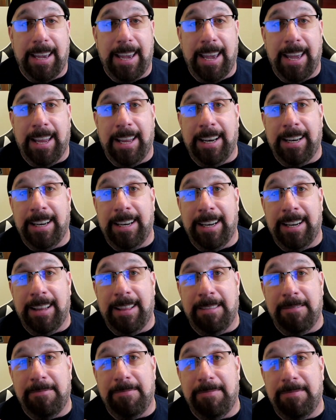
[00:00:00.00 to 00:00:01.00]

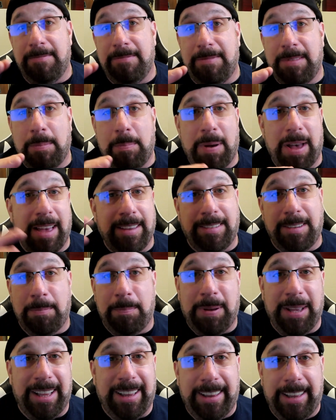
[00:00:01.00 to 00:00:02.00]
and the
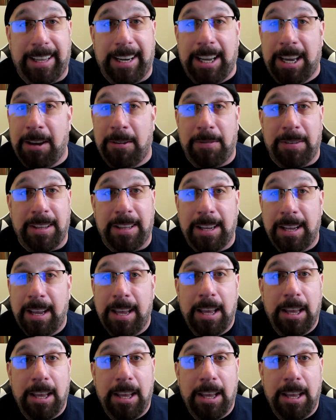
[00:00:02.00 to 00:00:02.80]
possibility of it